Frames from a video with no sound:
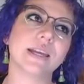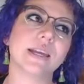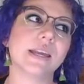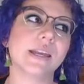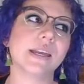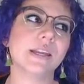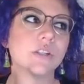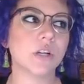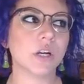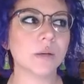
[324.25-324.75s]

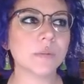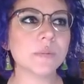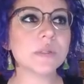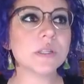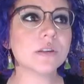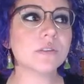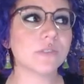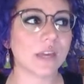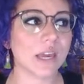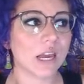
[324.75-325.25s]
In terms
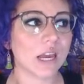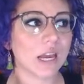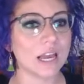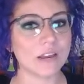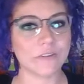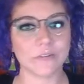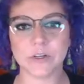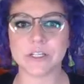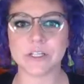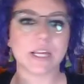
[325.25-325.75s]
of
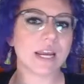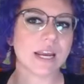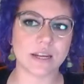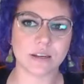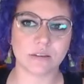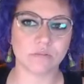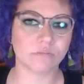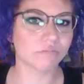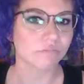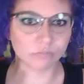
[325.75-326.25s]

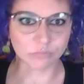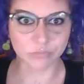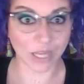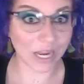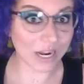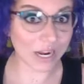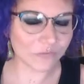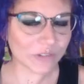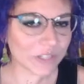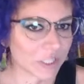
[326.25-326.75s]
everyday
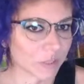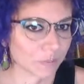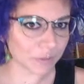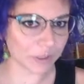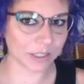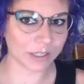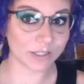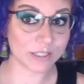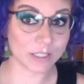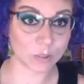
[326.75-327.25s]
life
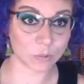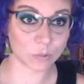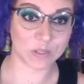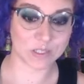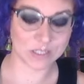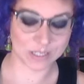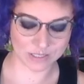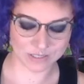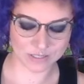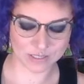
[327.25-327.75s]
experiences
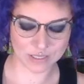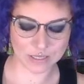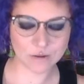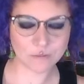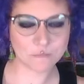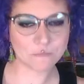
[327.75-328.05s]
with density,